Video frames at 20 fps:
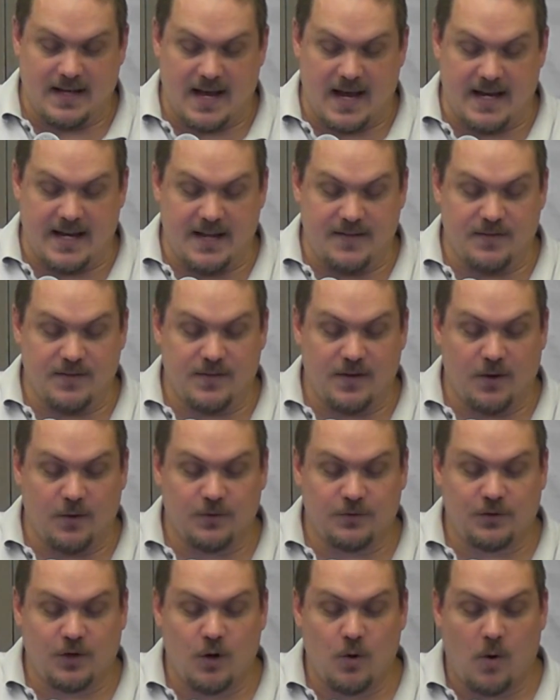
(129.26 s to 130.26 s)
And even
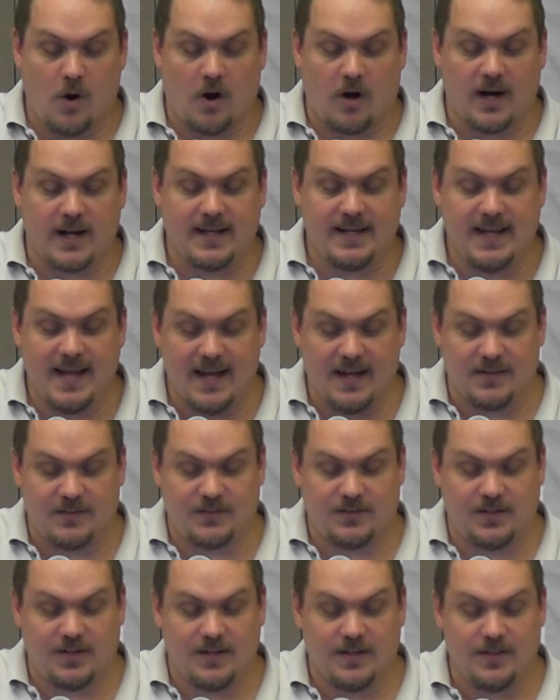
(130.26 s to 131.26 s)
those who are
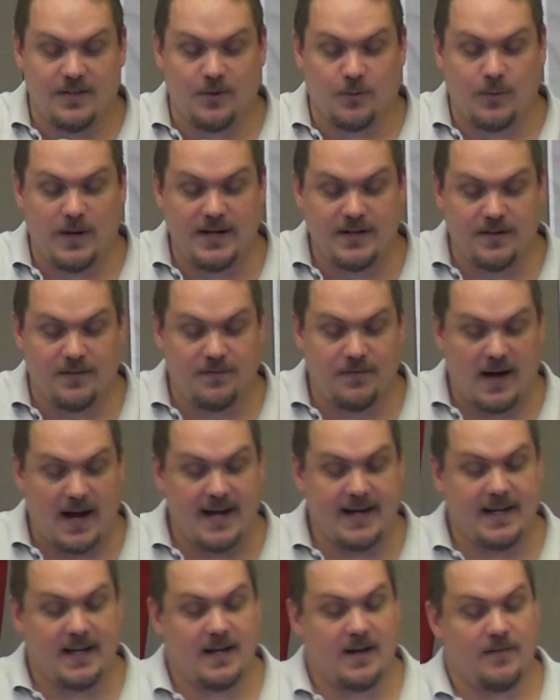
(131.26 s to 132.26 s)
against the
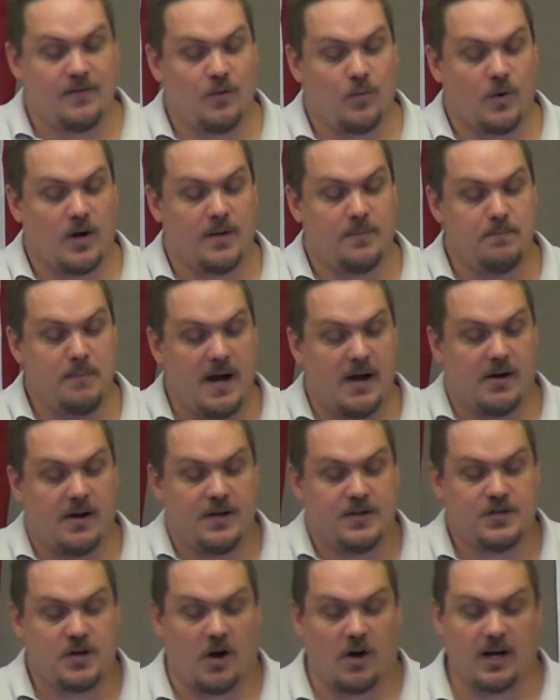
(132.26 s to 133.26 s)
redefining of the word
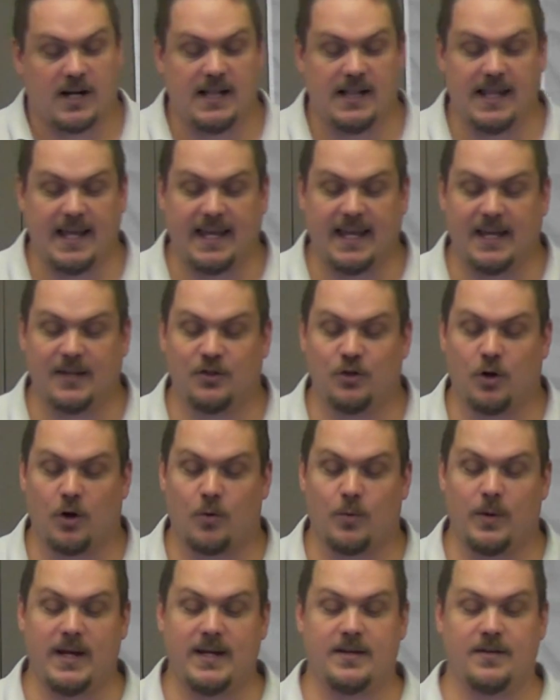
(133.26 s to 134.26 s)
marriage are clinging to a
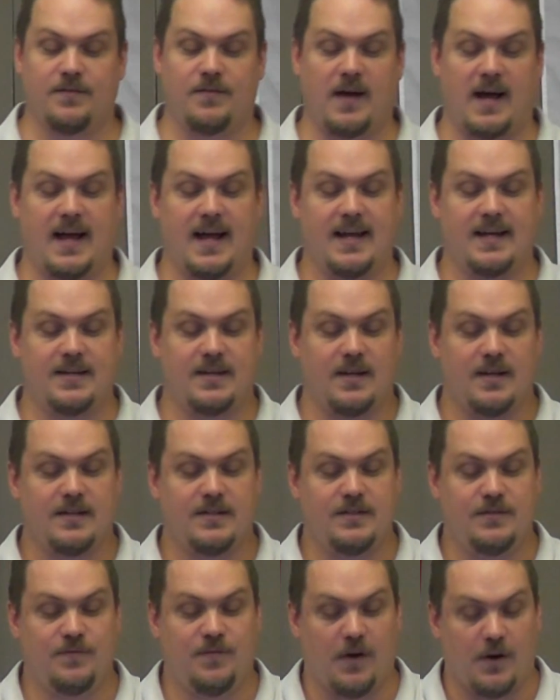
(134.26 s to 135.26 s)
redefined
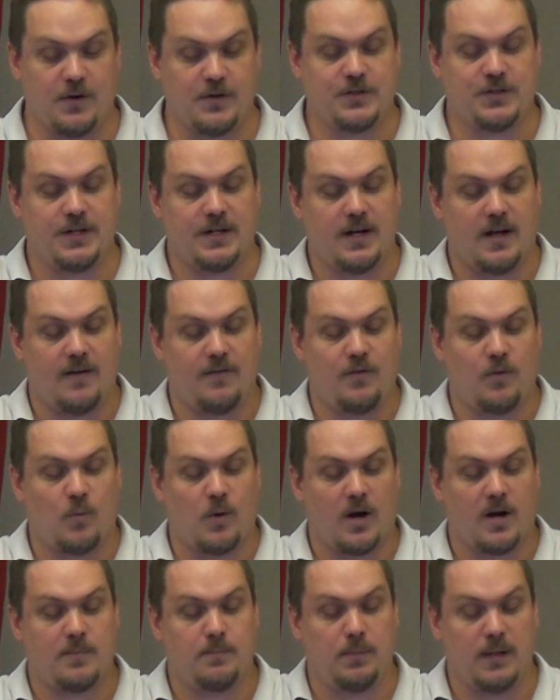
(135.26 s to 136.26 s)
version of the
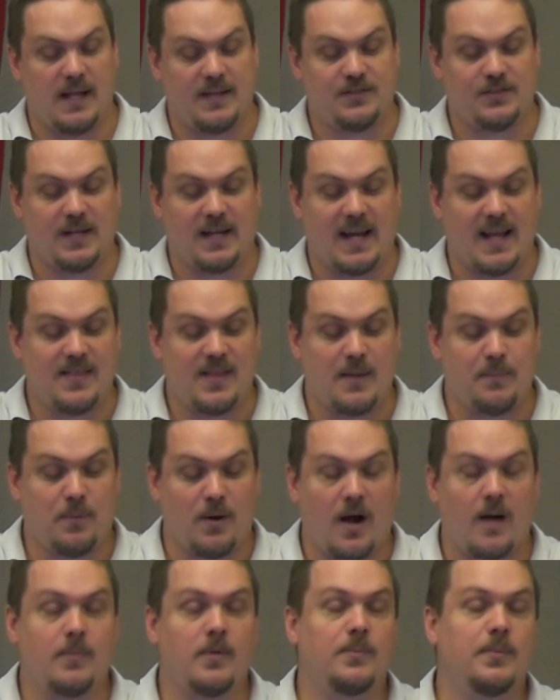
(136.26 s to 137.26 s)
word blessing, and they
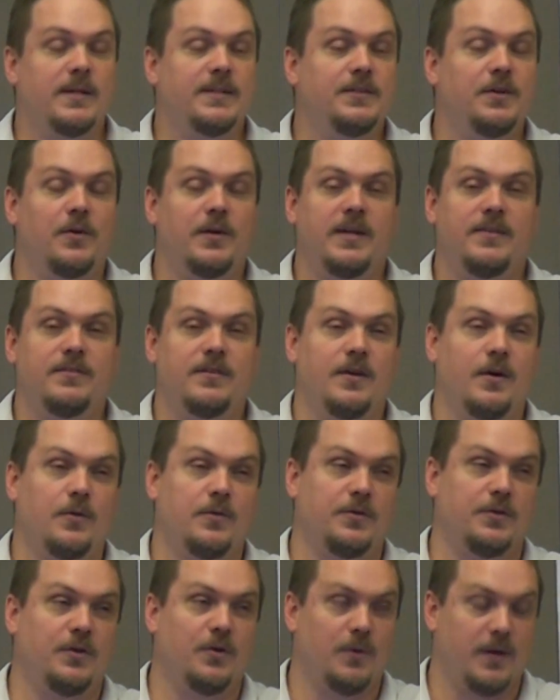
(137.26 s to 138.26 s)
probably don't even know
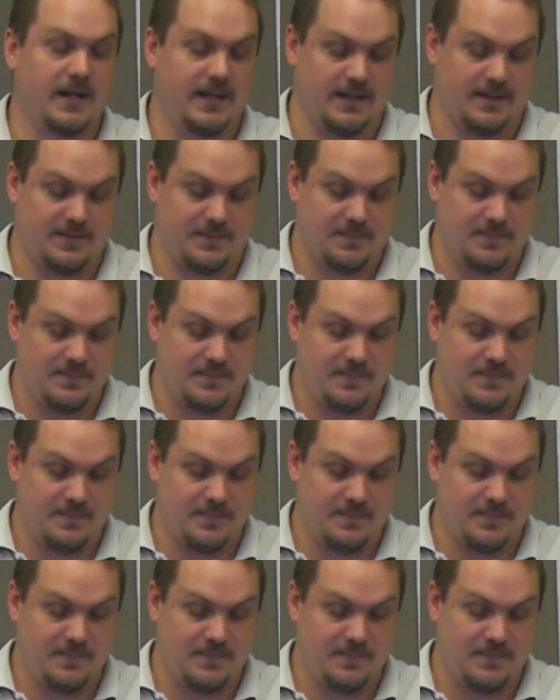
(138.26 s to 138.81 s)
they're doing it.